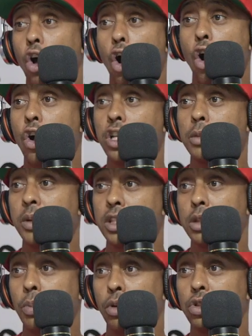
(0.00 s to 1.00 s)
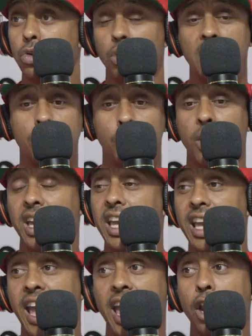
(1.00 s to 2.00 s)
took all his bitches personal, even when
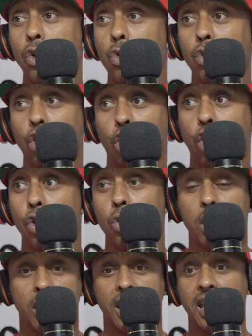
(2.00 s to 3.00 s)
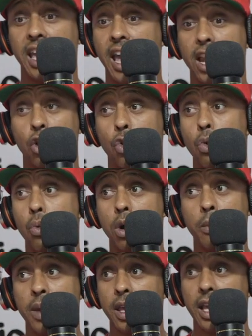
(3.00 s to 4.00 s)
he ain't had no girl, he had no
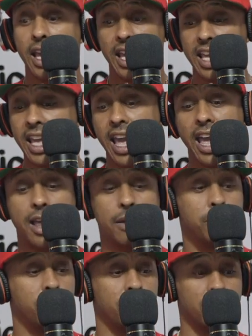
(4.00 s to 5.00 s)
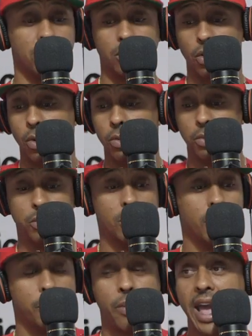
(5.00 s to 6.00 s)
woman. He had little
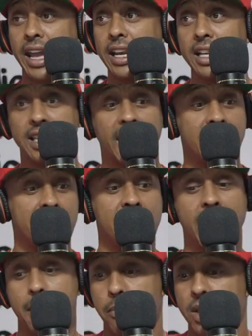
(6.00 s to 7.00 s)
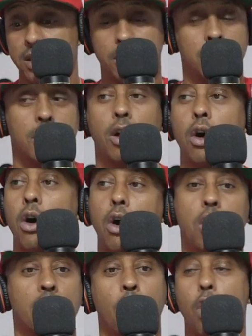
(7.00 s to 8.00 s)
back in the day. He had bitches.
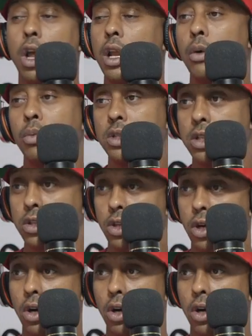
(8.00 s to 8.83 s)
All, all of them was his